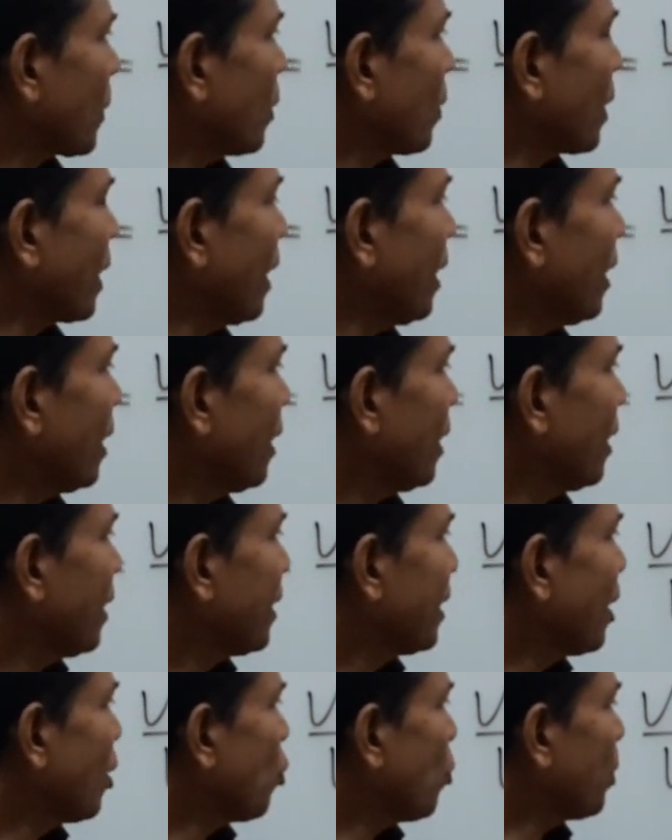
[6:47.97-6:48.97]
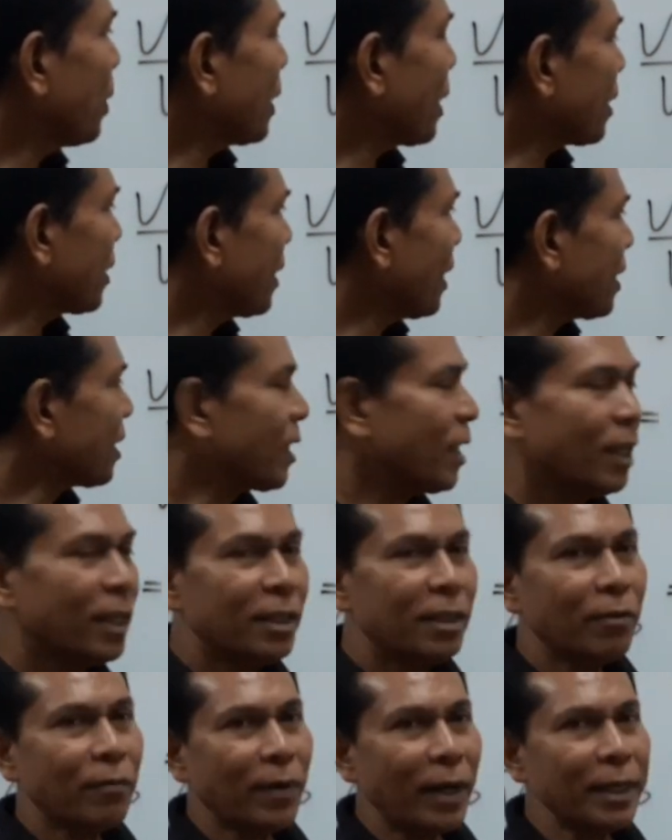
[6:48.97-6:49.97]
Okay, denominator 6
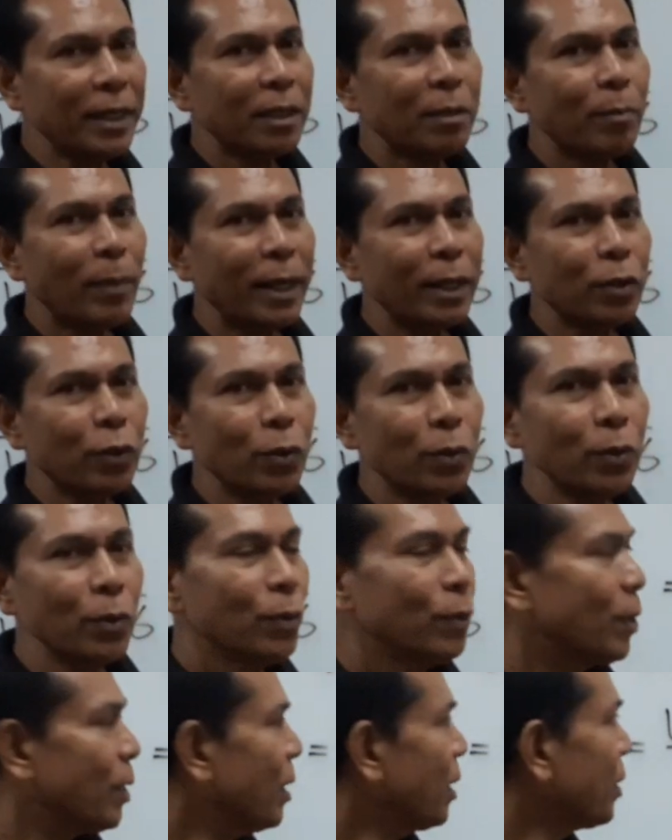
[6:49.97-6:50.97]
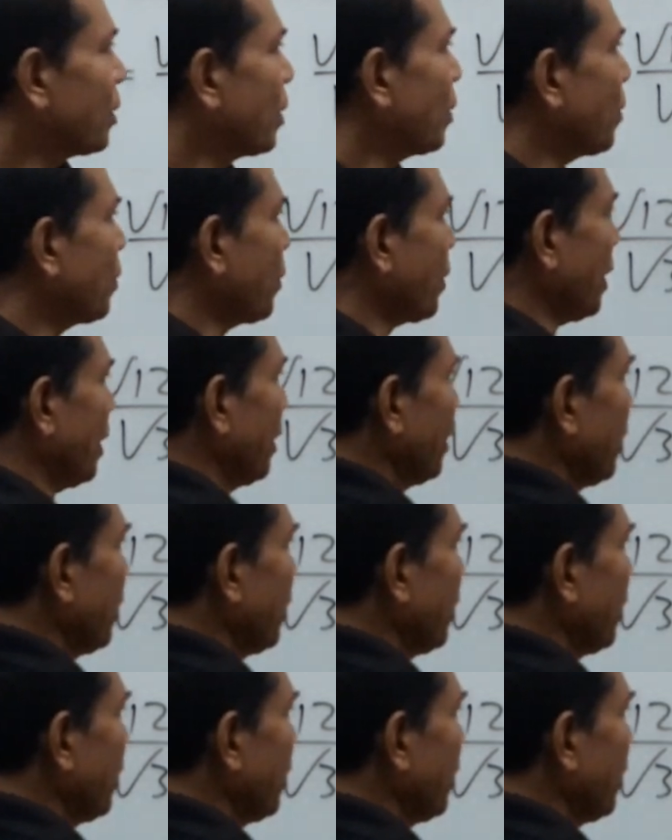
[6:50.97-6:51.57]
divided by 2 is 3.